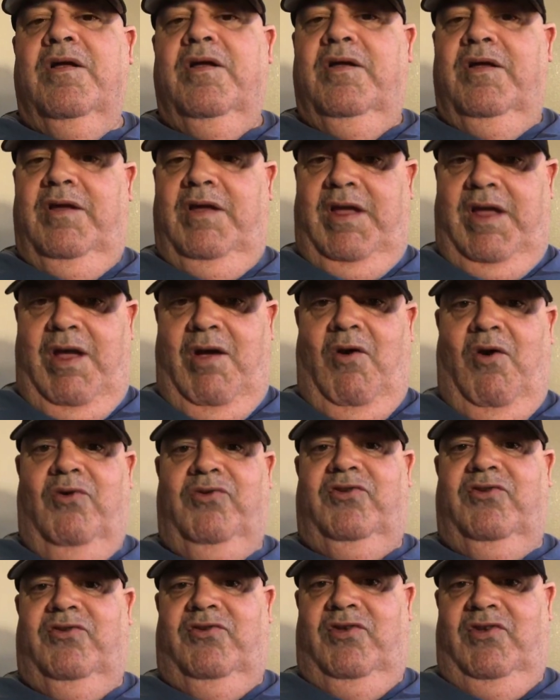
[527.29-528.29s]
He owes
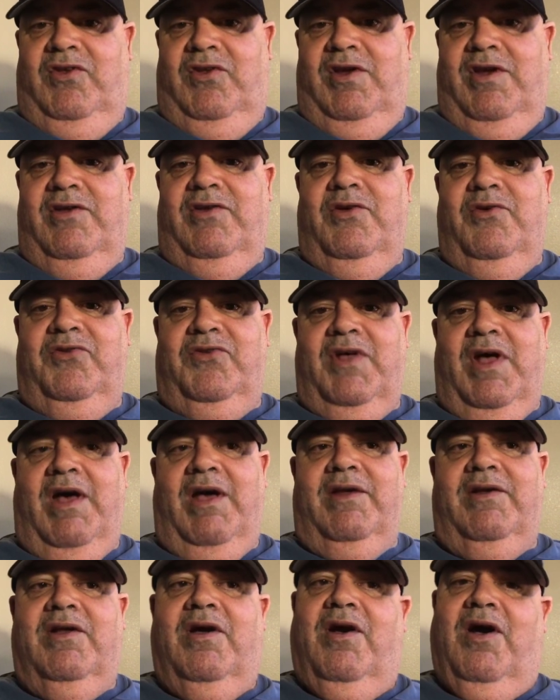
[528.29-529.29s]
the city of
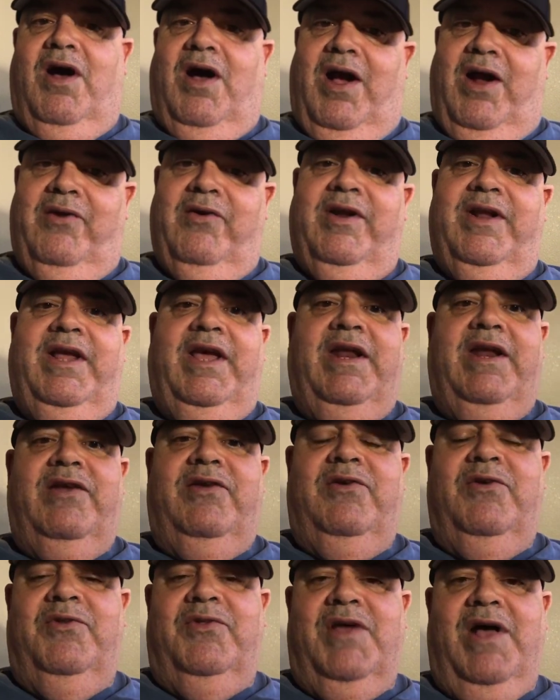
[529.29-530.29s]
Tucson
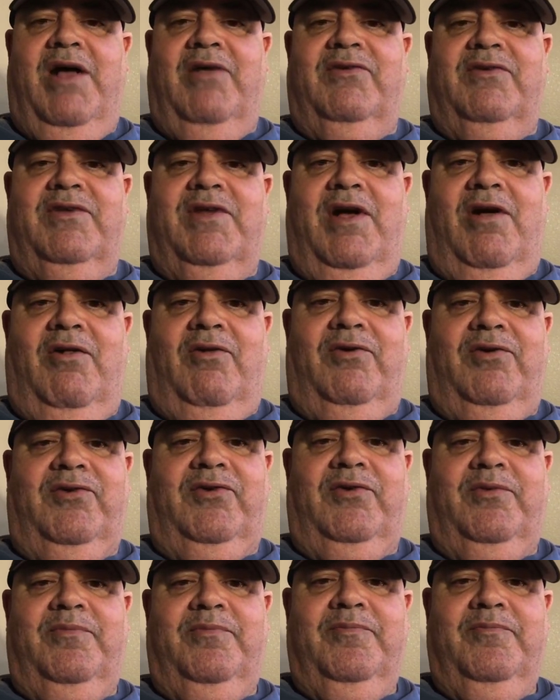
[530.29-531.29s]
$182,000.
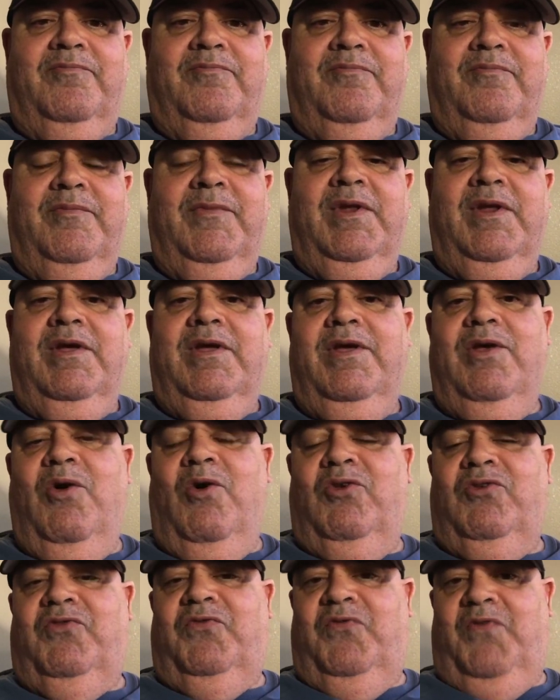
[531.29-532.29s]
He
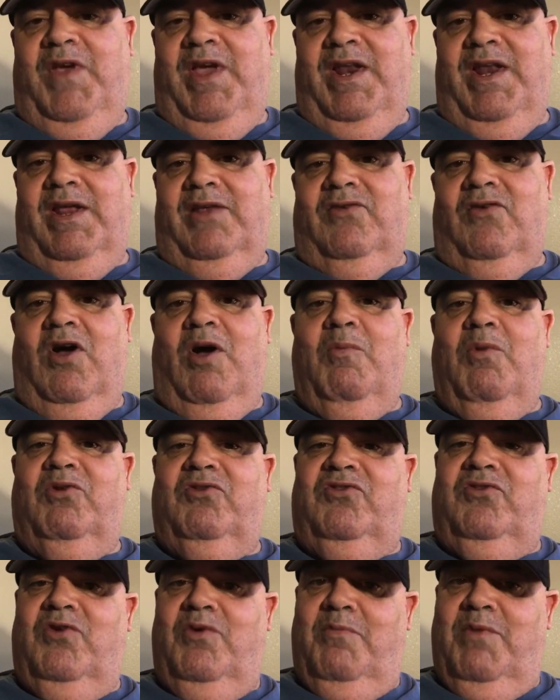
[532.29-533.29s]
owes Phoenix almost
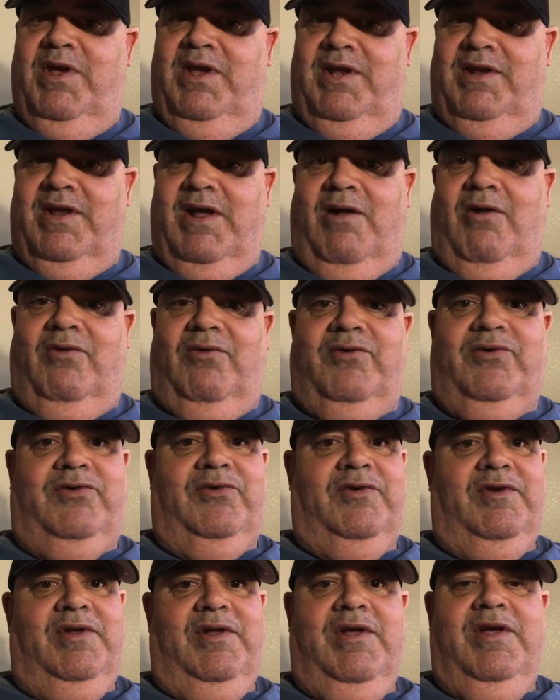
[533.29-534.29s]
$2 million.
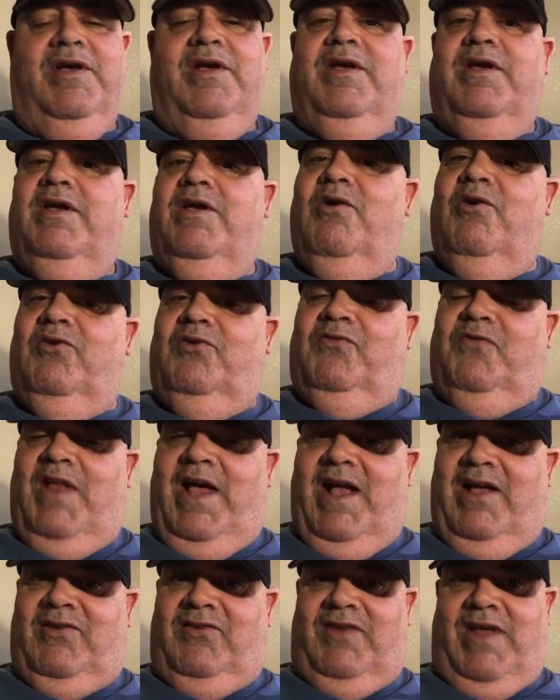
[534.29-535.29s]
He owes
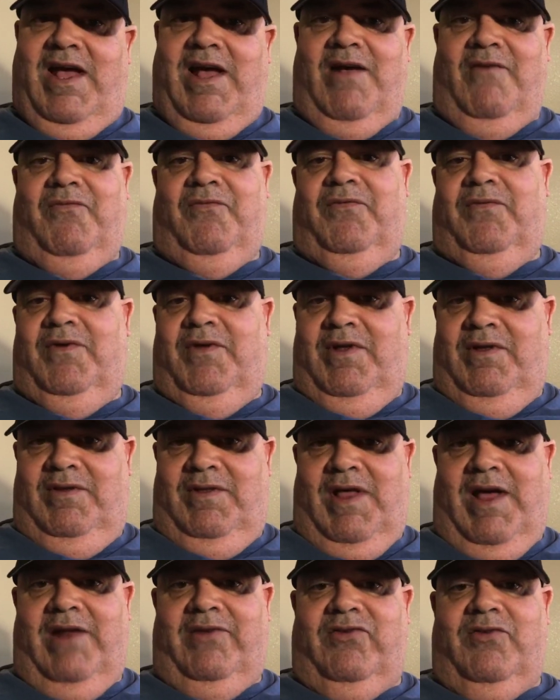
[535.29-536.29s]
Flagstaff
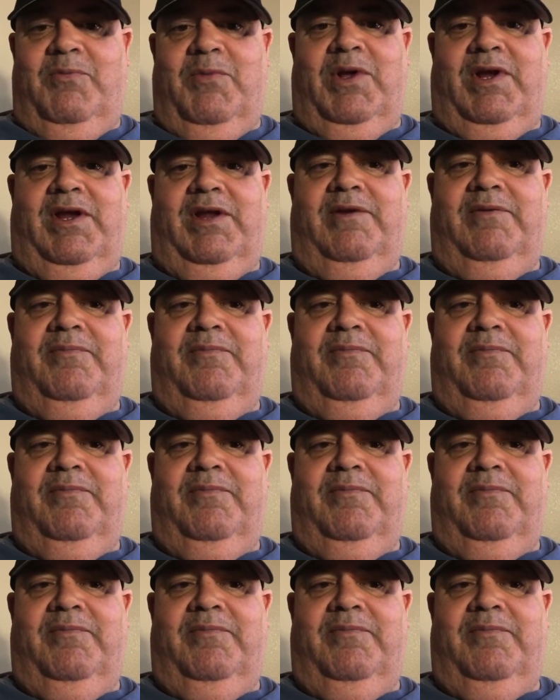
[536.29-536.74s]
lots of money.